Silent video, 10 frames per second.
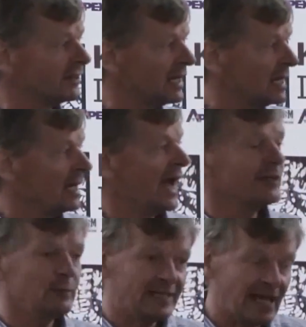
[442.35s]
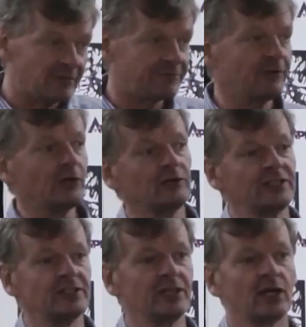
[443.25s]
So as we get
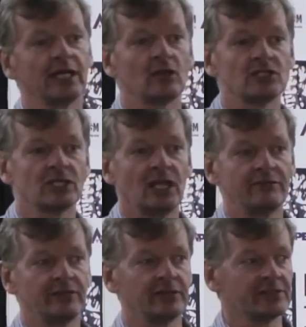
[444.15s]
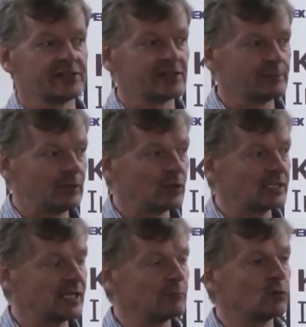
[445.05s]
further into the archaeological evidence, and as we
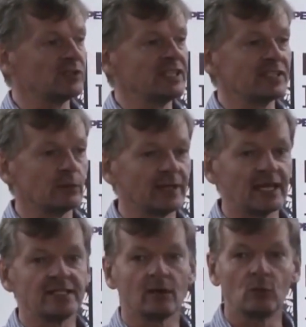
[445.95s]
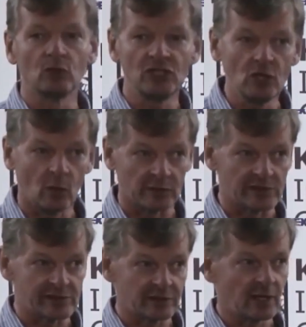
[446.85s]
look at it in more detail, we're getting a more
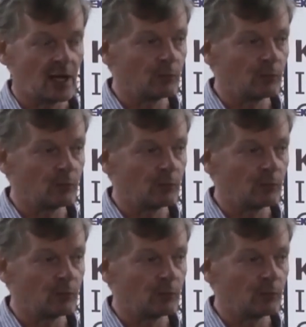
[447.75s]
nuanced,